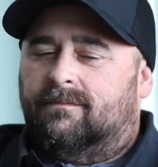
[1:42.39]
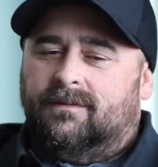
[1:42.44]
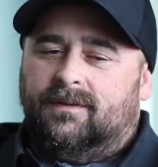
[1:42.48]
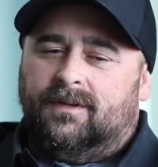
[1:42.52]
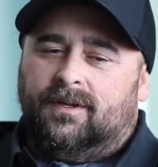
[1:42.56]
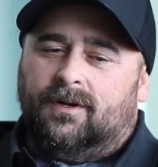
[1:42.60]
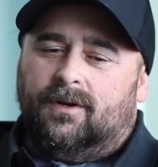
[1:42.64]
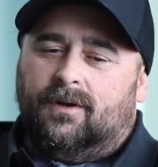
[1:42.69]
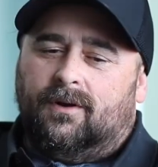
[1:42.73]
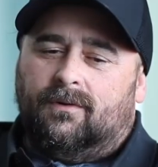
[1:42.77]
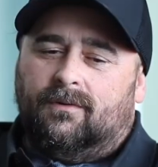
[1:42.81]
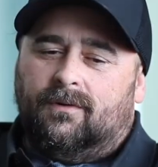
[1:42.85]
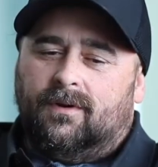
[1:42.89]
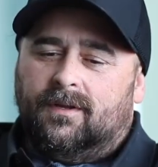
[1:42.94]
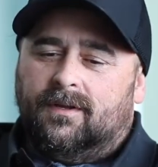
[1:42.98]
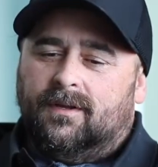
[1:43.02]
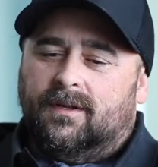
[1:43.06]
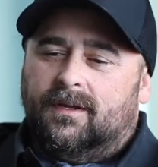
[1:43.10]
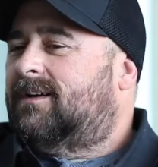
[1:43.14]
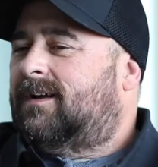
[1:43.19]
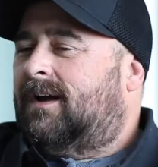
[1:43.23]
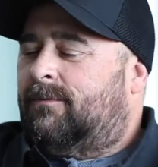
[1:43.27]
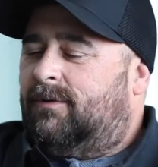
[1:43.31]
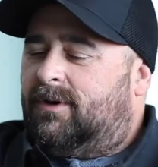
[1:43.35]
you know,
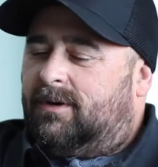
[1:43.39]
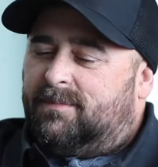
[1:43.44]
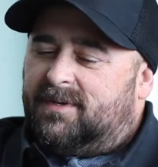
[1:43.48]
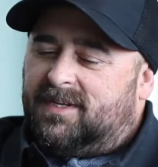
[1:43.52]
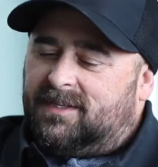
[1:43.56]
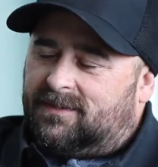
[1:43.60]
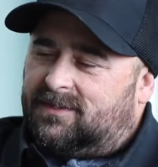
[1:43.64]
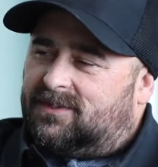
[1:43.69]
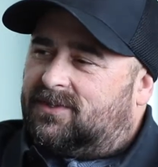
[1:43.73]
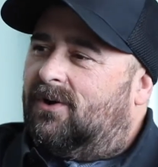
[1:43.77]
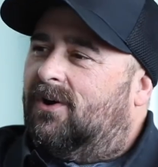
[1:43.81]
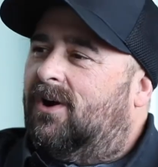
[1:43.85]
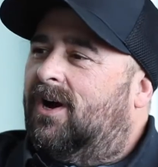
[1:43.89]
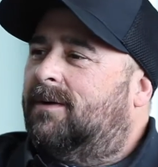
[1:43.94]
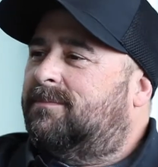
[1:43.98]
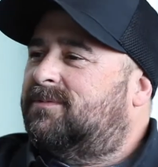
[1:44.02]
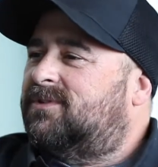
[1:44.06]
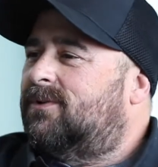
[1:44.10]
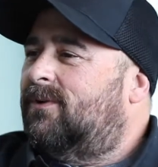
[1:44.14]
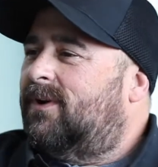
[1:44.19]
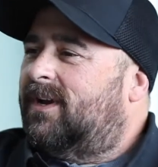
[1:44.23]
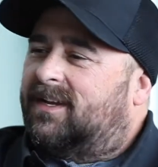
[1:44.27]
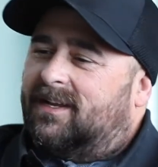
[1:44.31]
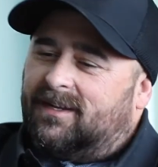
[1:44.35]
I want to be at the top
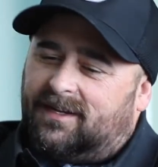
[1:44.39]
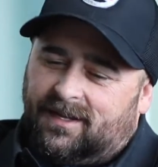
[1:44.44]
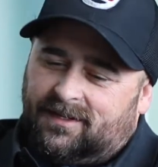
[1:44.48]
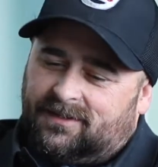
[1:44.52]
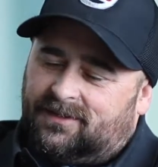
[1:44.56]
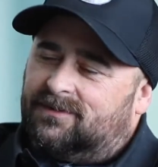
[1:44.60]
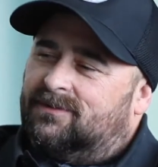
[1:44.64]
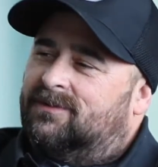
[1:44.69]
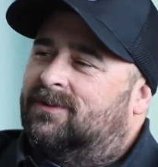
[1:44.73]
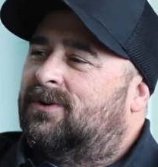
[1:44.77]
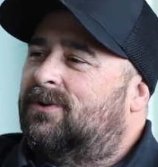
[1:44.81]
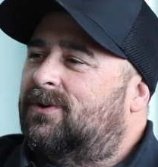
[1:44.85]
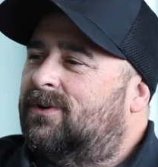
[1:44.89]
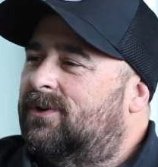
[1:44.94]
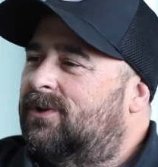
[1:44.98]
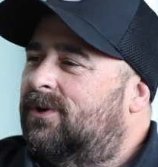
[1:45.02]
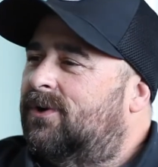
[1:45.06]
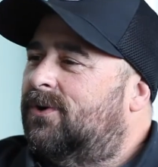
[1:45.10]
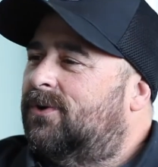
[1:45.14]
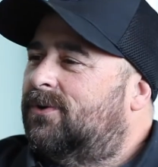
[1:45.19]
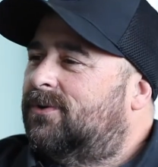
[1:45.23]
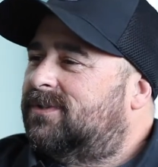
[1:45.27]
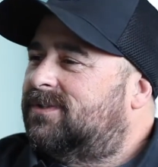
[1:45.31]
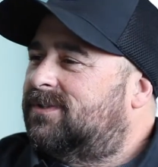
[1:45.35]
so I can get the good
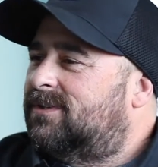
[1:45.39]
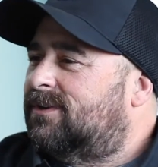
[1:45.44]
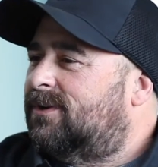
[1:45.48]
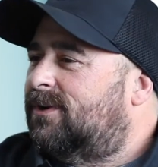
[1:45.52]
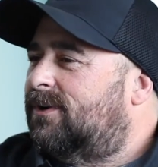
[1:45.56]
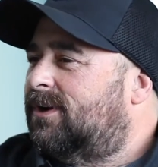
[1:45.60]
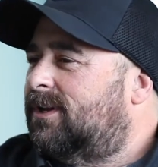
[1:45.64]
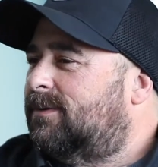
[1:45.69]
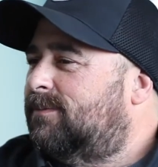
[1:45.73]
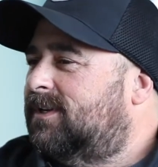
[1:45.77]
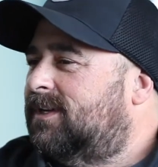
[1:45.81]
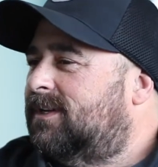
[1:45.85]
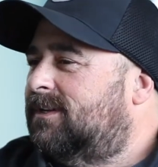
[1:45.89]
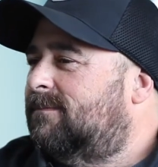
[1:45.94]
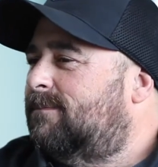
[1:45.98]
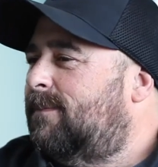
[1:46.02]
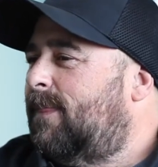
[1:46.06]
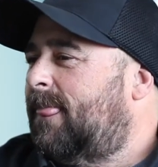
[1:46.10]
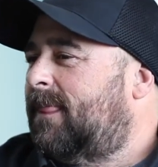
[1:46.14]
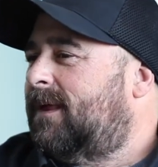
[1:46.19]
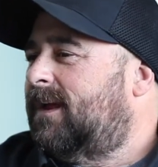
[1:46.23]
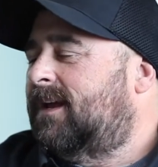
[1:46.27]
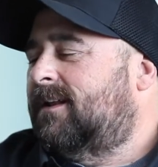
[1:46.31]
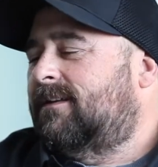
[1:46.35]
loads, you know what I mean?
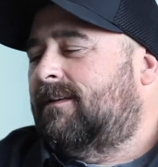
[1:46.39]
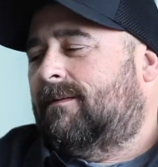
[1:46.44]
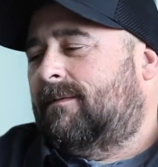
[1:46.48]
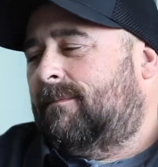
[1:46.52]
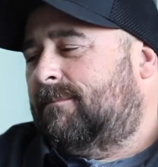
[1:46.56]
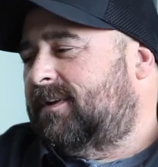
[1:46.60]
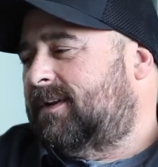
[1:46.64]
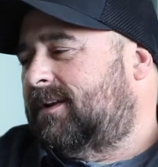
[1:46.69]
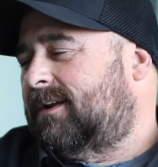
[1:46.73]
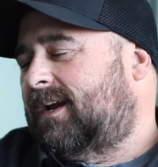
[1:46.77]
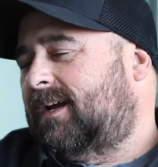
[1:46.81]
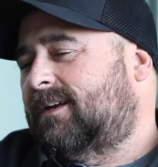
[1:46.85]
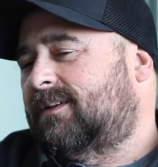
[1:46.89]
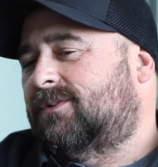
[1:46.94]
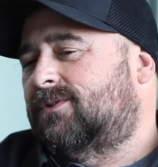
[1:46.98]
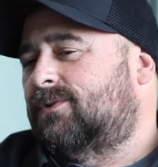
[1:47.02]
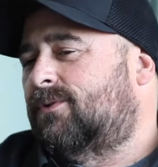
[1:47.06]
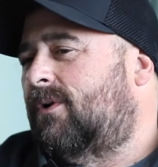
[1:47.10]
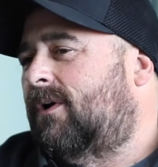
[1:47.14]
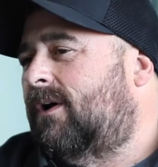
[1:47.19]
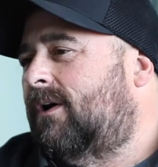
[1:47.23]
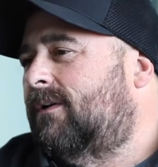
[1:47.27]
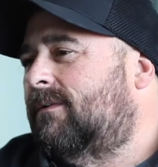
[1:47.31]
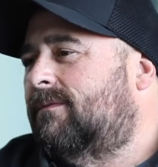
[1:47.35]
And I mean, I got to
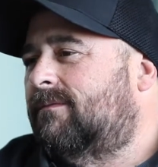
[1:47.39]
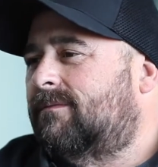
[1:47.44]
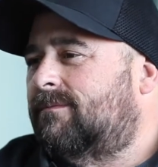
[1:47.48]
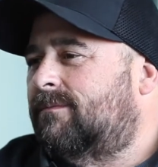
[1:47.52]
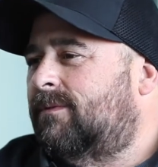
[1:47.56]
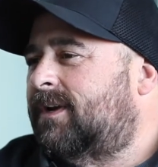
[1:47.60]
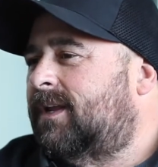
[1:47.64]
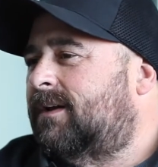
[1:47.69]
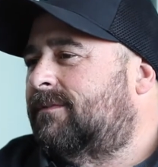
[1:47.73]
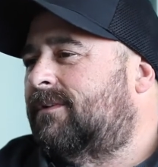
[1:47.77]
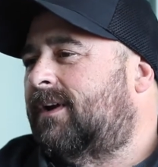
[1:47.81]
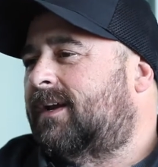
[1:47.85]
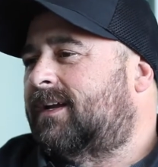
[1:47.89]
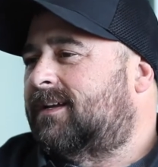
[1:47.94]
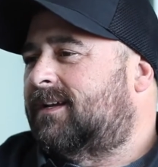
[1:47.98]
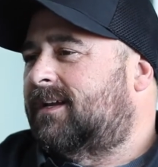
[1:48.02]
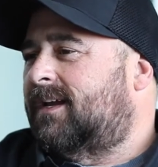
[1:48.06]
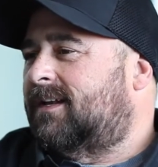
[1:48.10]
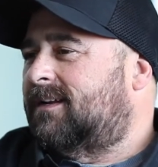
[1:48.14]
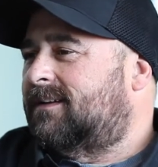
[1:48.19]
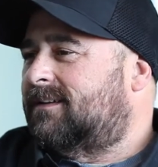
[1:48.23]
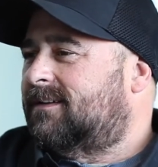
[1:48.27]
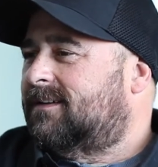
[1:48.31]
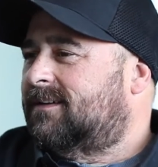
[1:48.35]
do whatever I
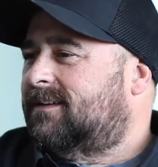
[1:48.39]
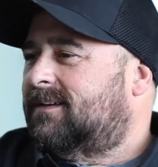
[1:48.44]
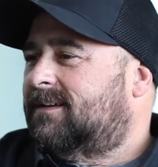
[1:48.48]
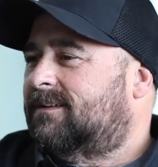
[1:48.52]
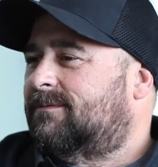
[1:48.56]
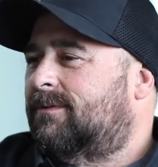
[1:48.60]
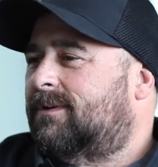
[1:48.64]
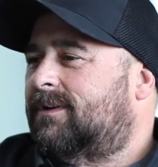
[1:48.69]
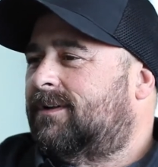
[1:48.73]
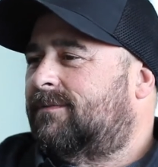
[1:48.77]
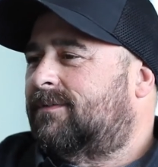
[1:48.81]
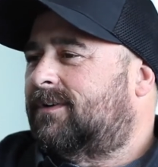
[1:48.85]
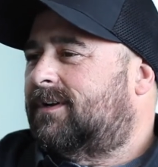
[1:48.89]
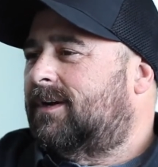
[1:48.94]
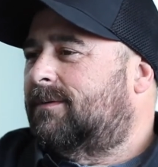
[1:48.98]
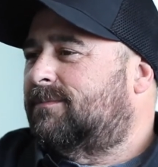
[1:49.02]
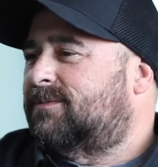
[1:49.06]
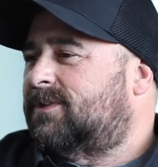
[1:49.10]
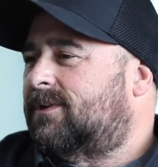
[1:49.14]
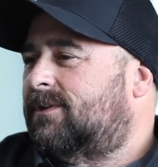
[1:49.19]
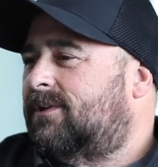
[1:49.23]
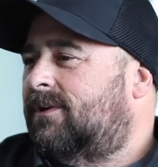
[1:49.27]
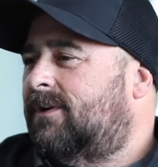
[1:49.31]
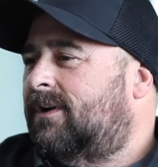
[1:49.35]
get, whatever
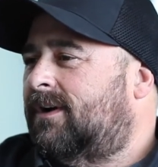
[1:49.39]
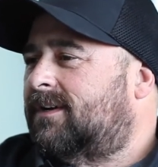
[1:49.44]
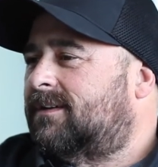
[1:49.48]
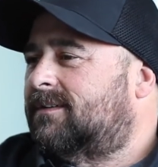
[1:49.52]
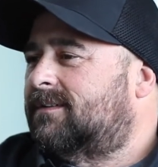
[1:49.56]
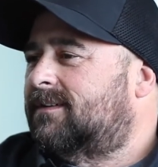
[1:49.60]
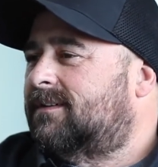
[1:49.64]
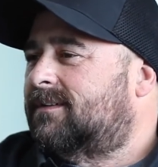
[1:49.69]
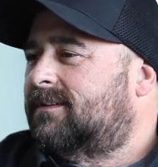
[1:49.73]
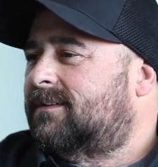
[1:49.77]
comes along.